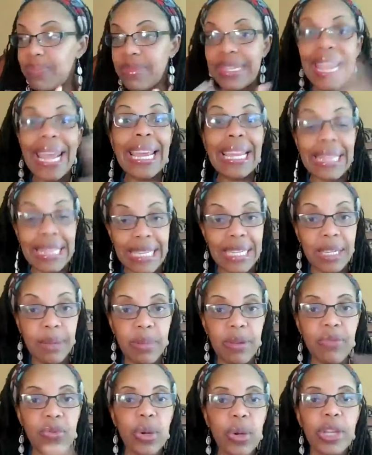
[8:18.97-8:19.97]

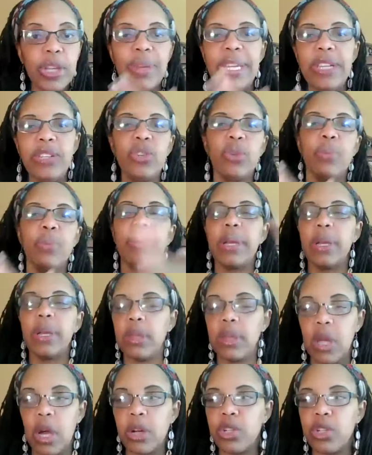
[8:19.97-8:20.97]
daily before you eat your big,
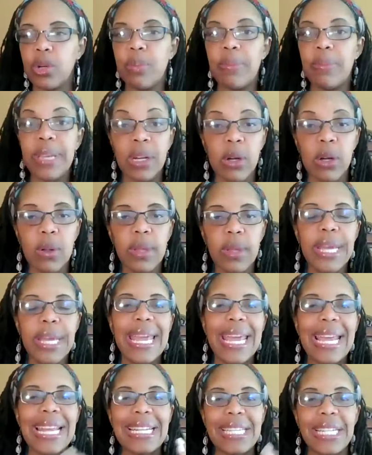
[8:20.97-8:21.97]
larger meal,
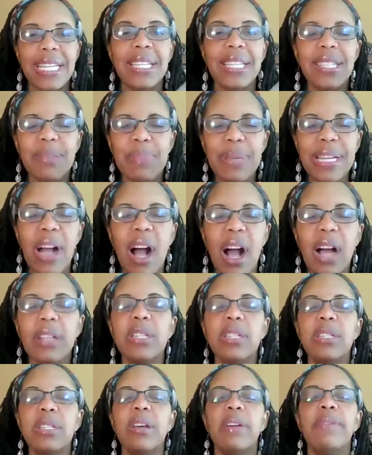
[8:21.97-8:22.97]
and just be
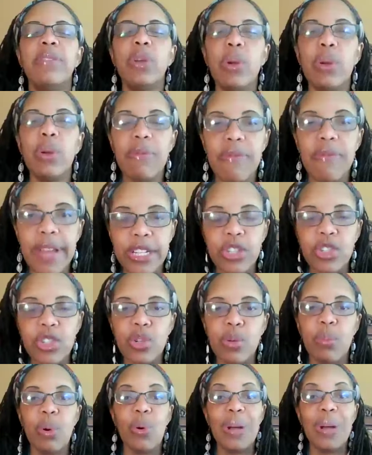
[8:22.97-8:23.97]
conscious of your
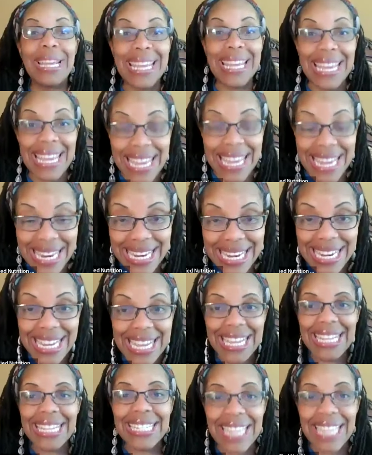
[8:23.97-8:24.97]
vegetable
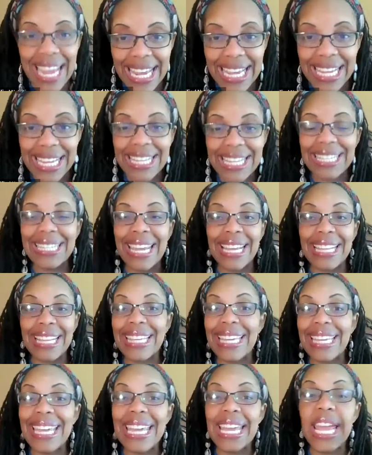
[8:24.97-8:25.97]
intake
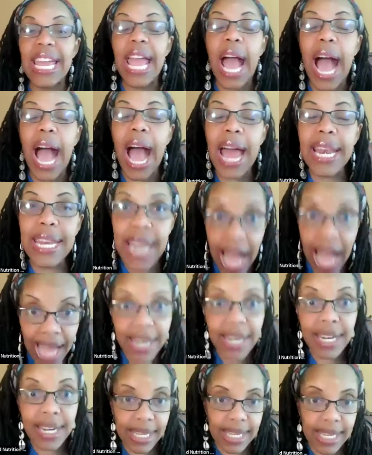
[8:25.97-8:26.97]
daily,
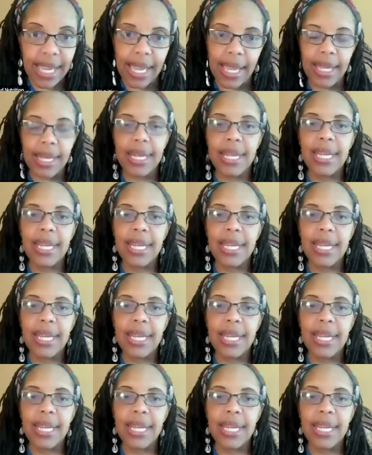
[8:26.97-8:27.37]
not in a can,